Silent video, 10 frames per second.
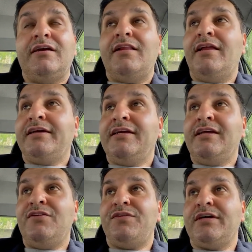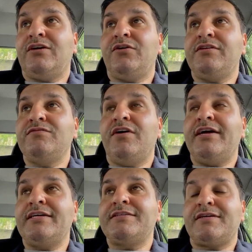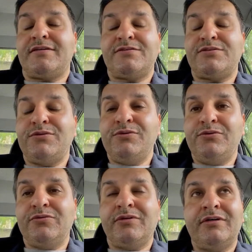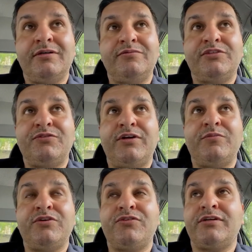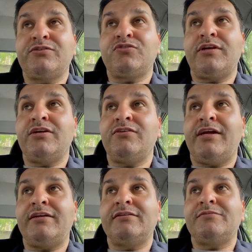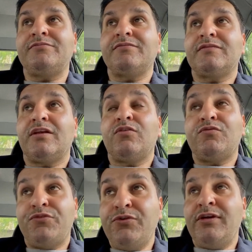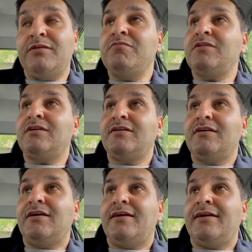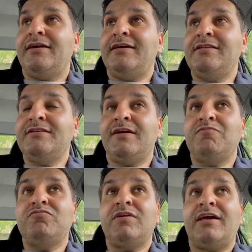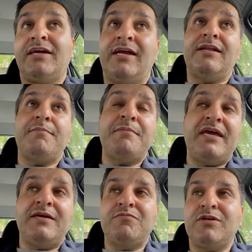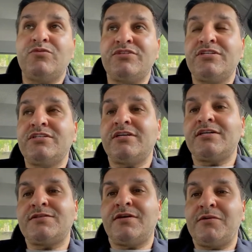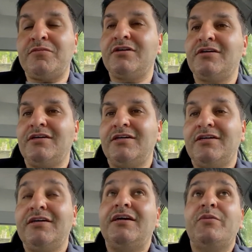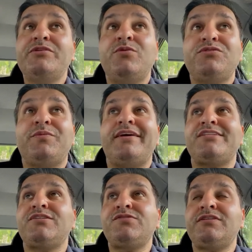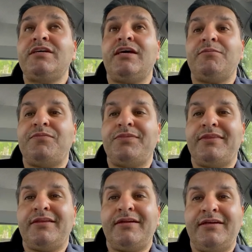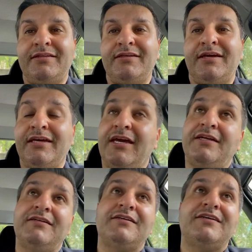lucky enough, I got invited to the Real Madrid training ground through him. And again, met him. He was injured at the time, and we talked about Chelsea again. And again,